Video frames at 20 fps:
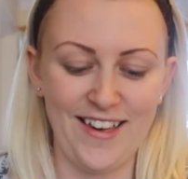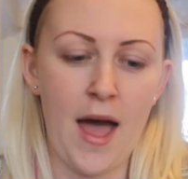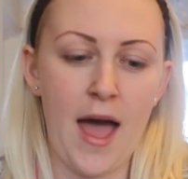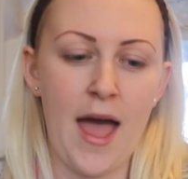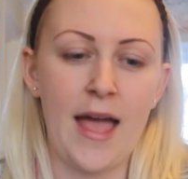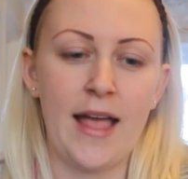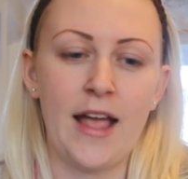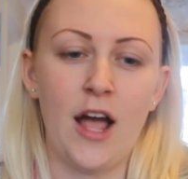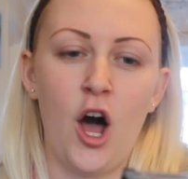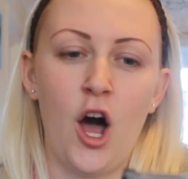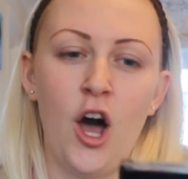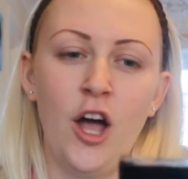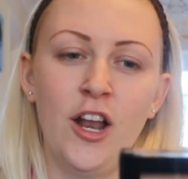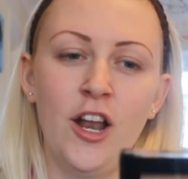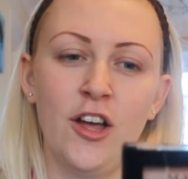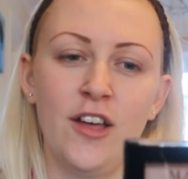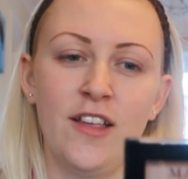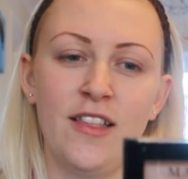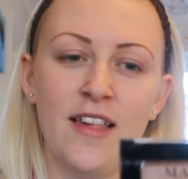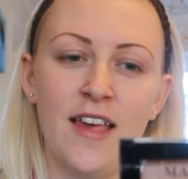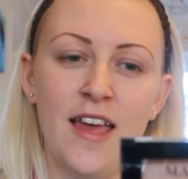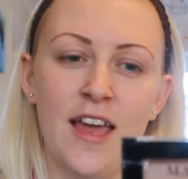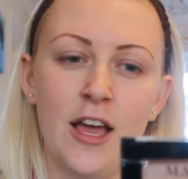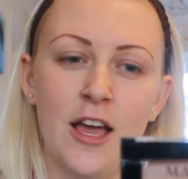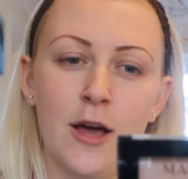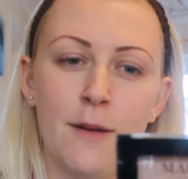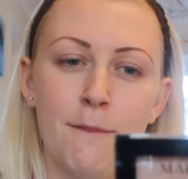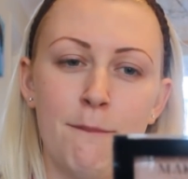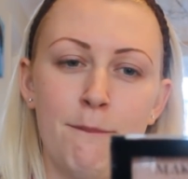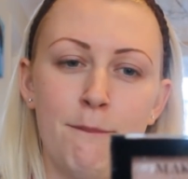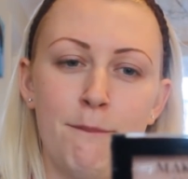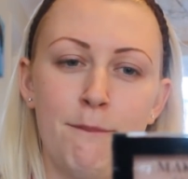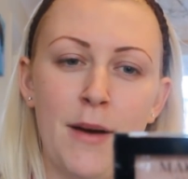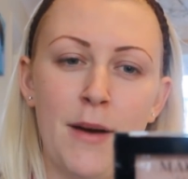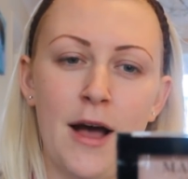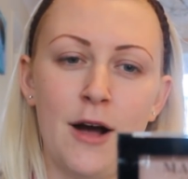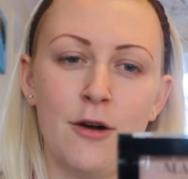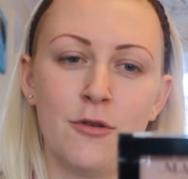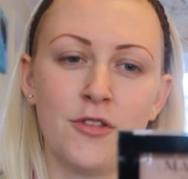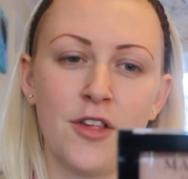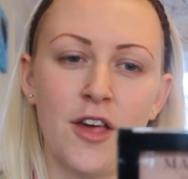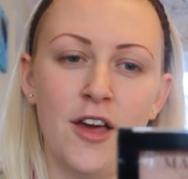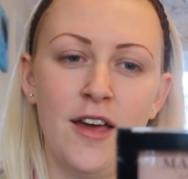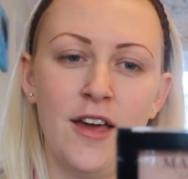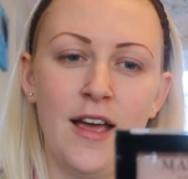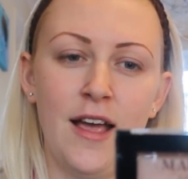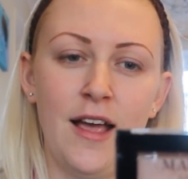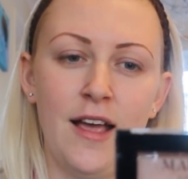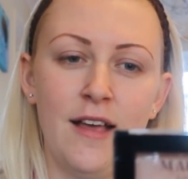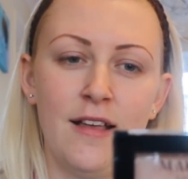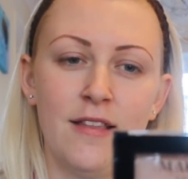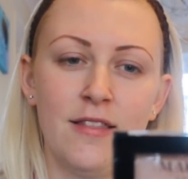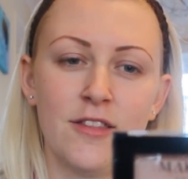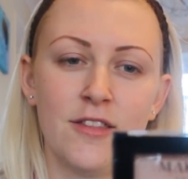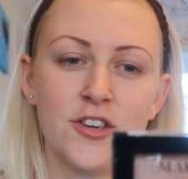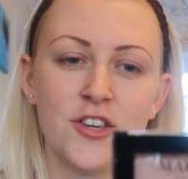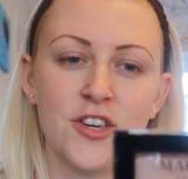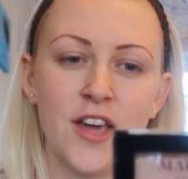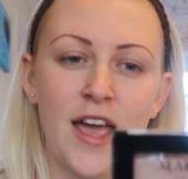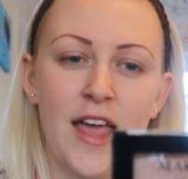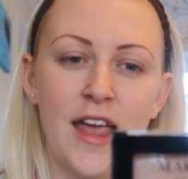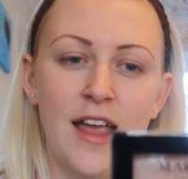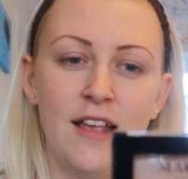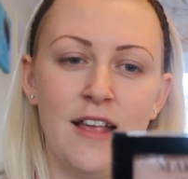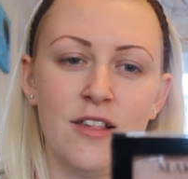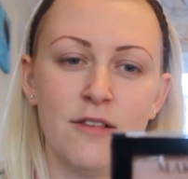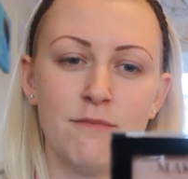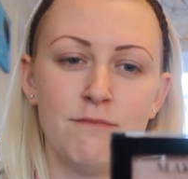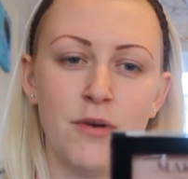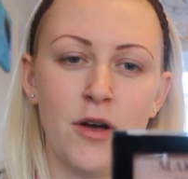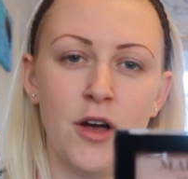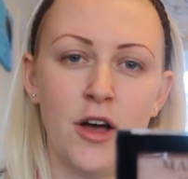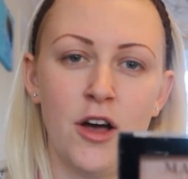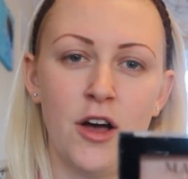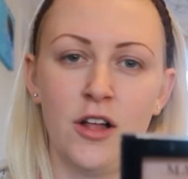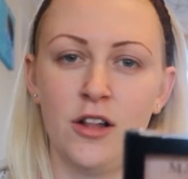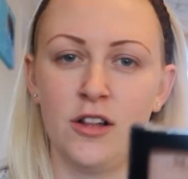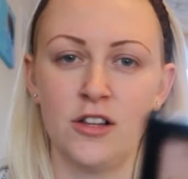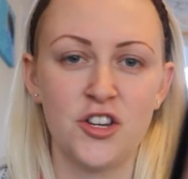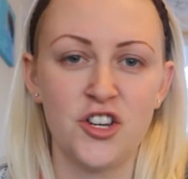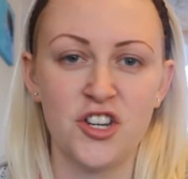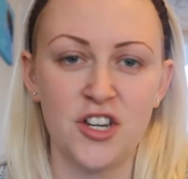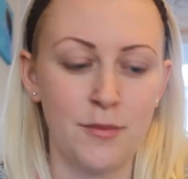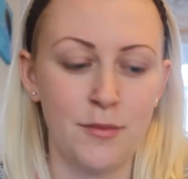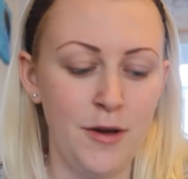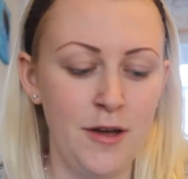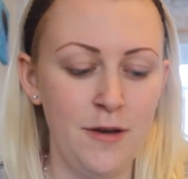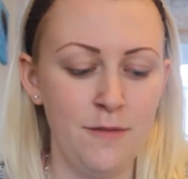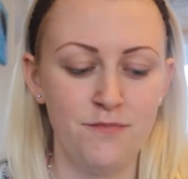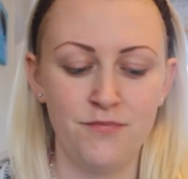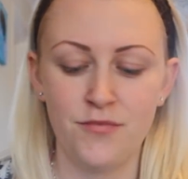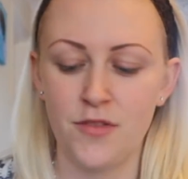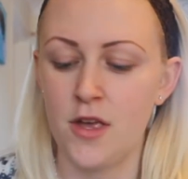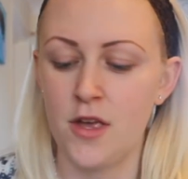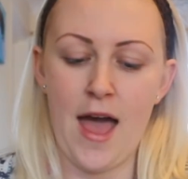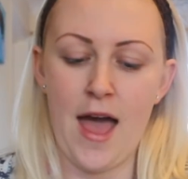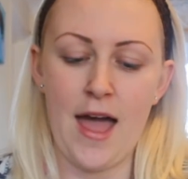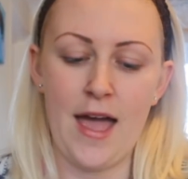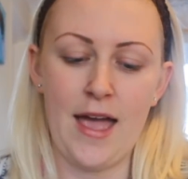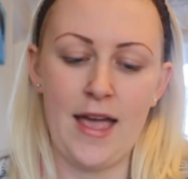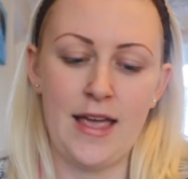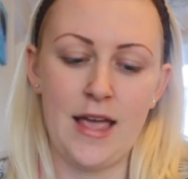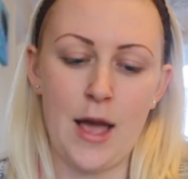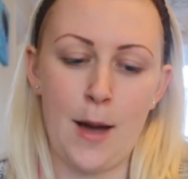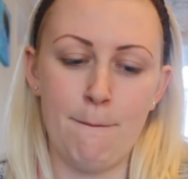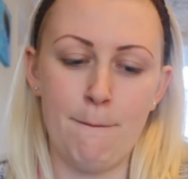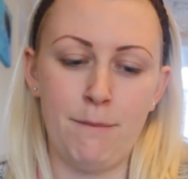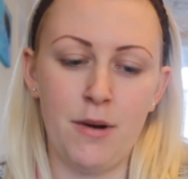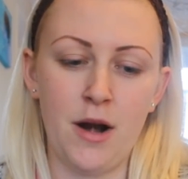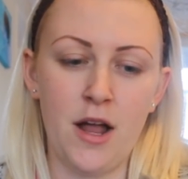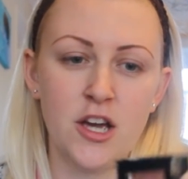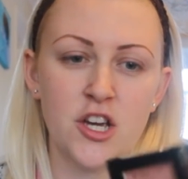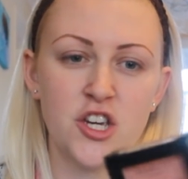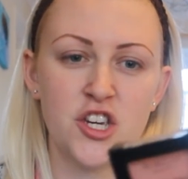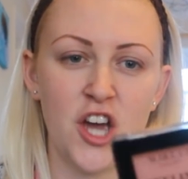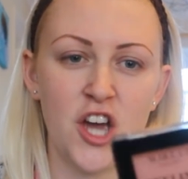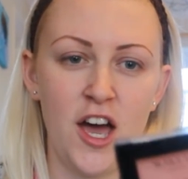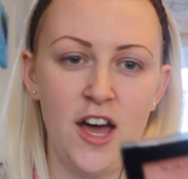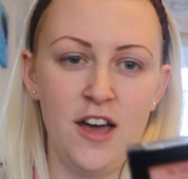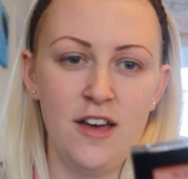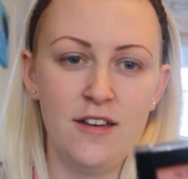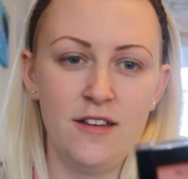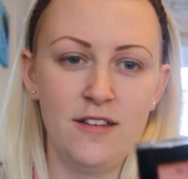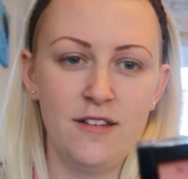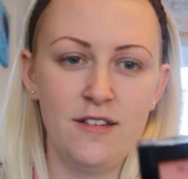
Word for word: A highlighting powder in the shade Pearl Shimmer. A blusher